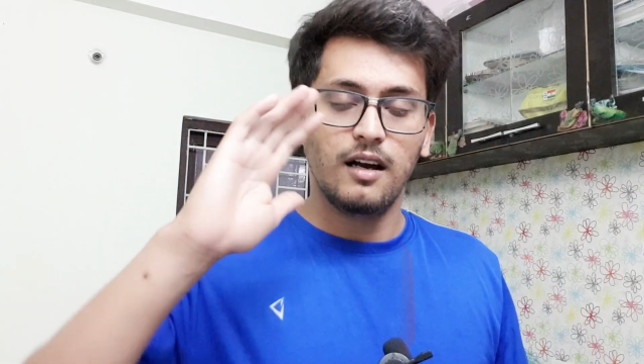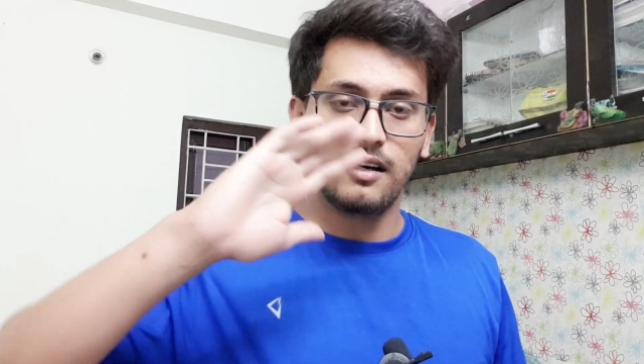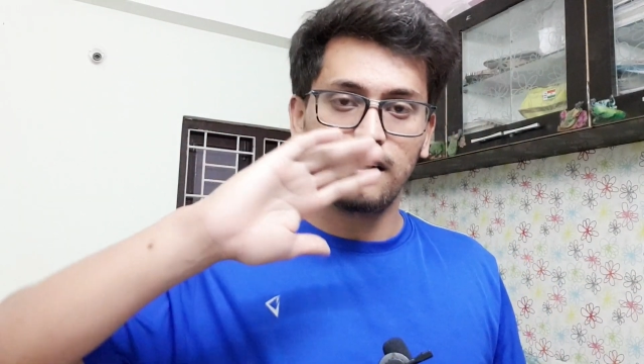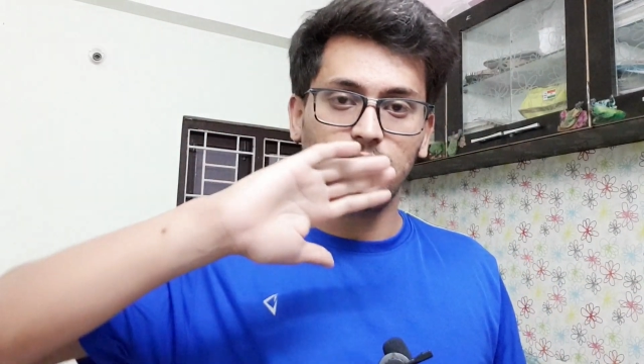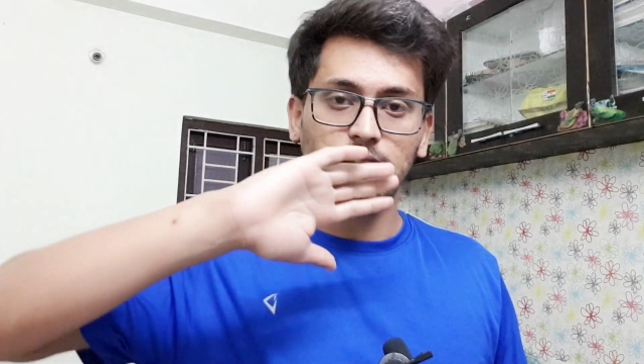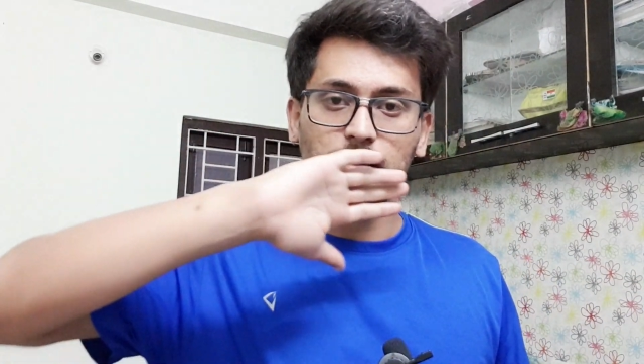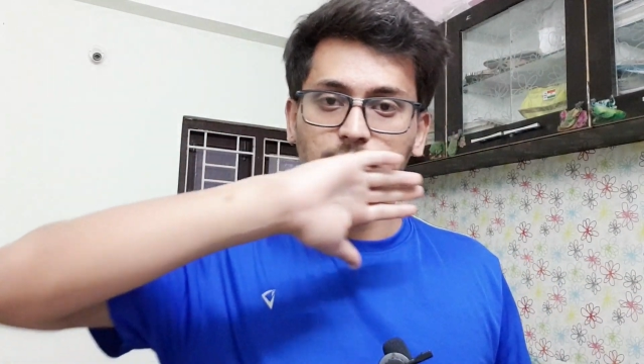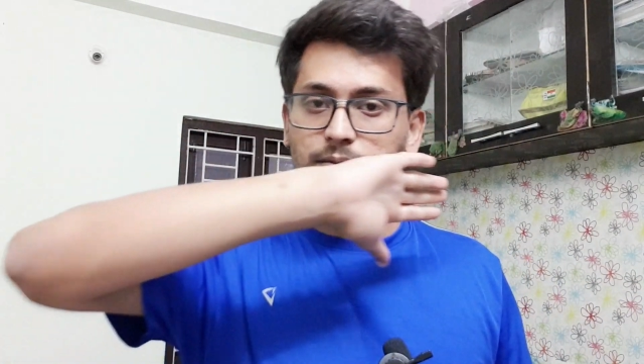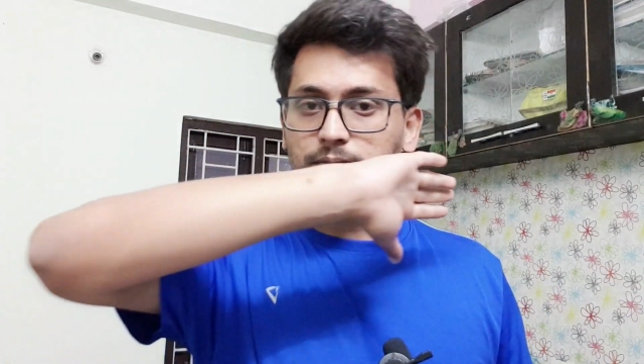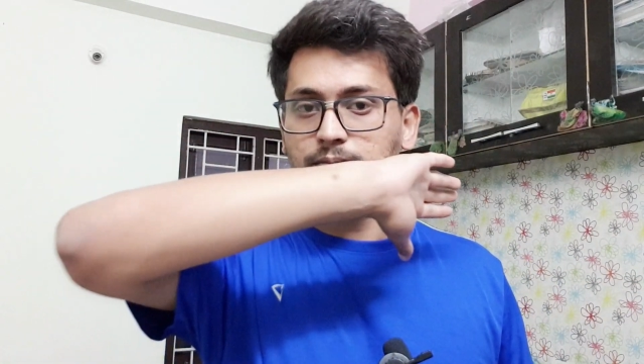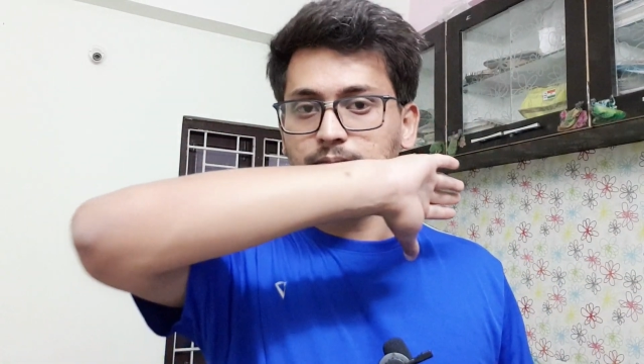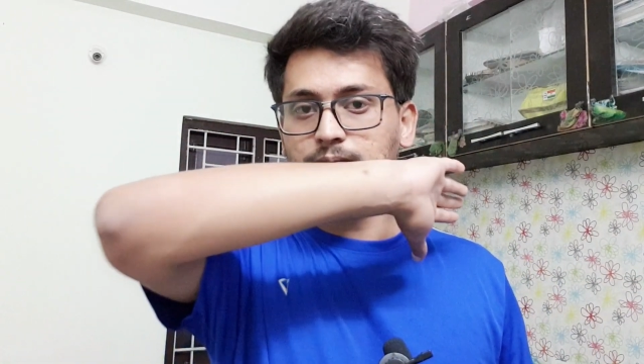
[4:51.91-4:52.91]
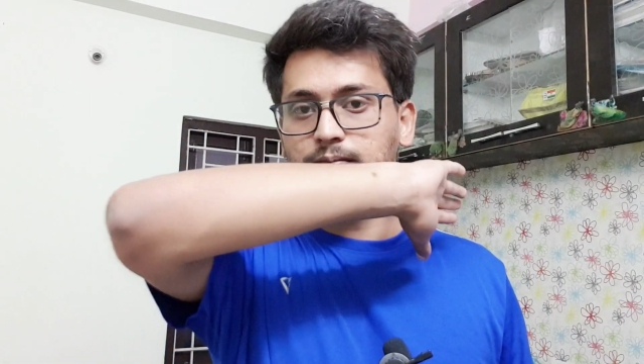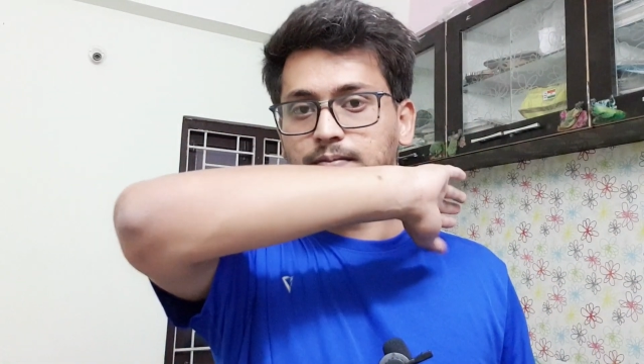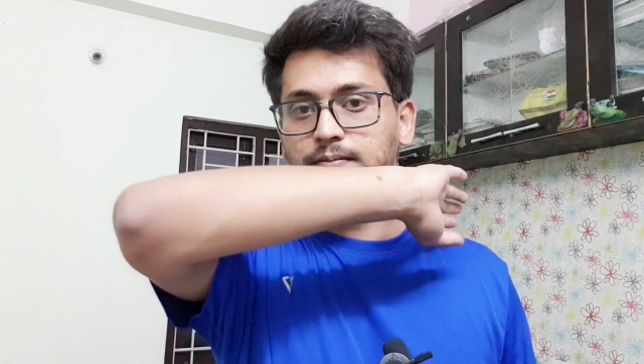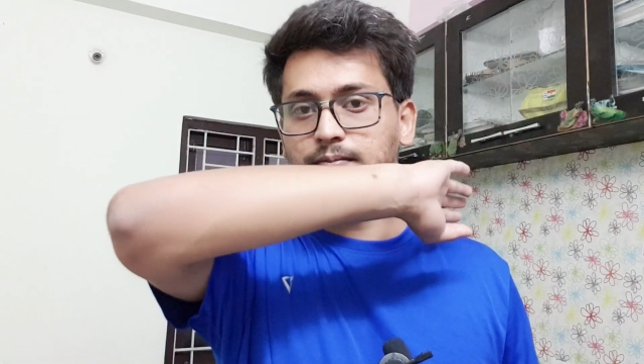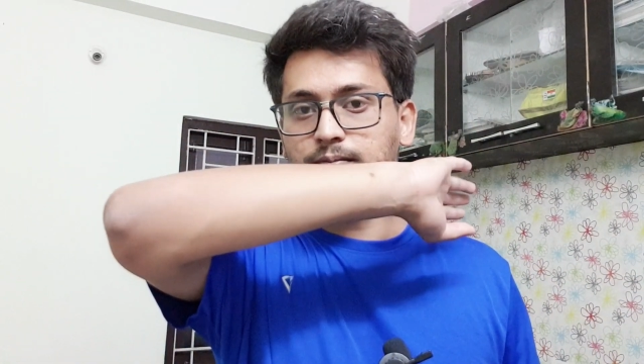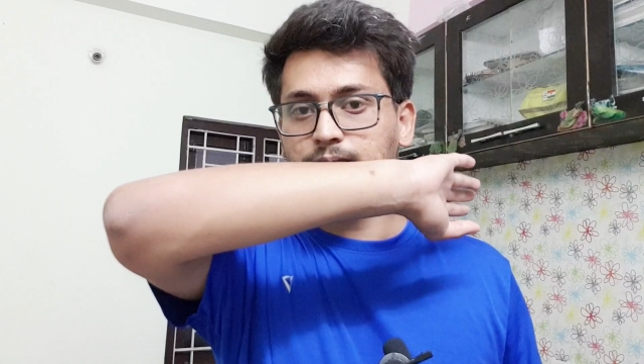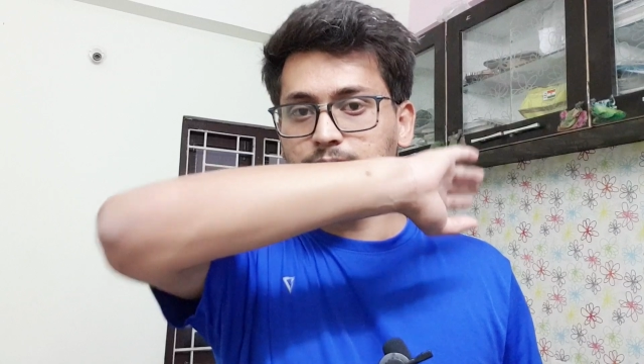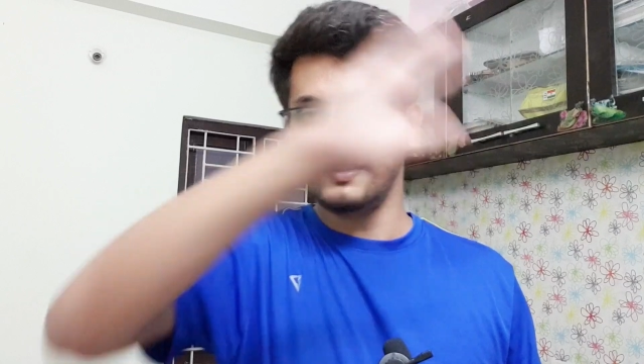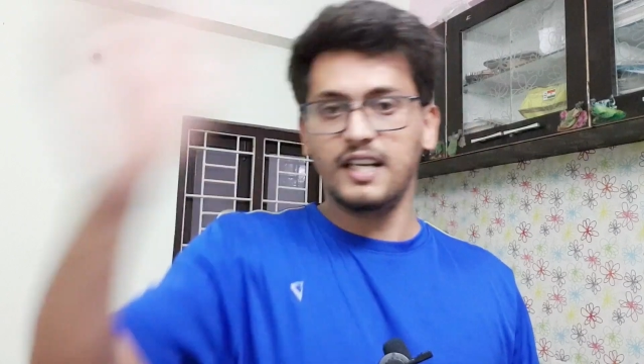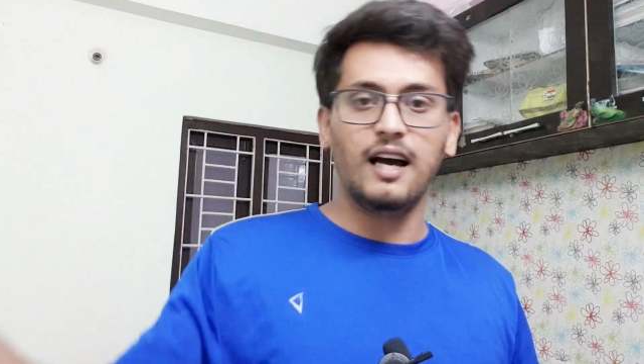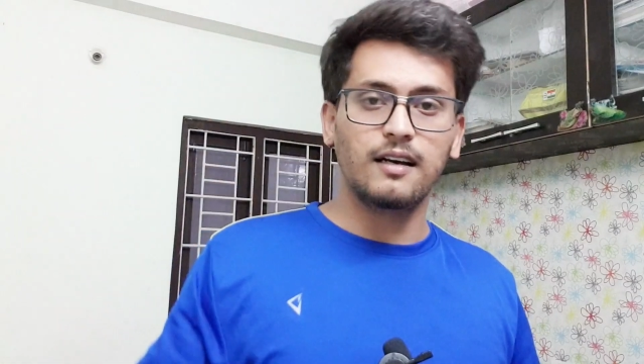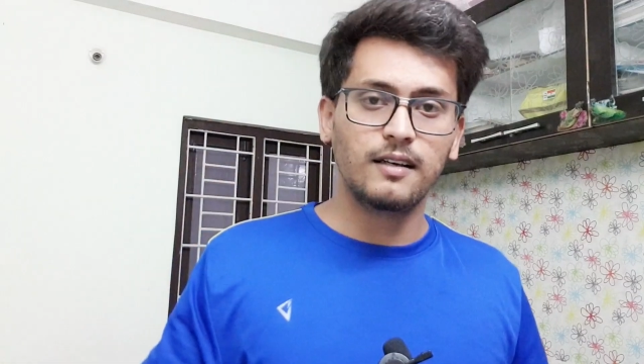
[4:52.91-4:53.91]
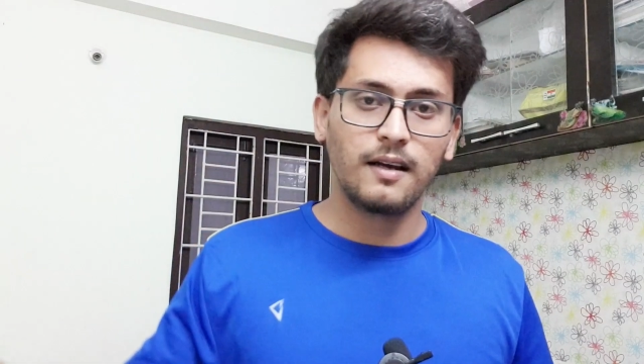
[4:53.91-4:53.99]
and yeah,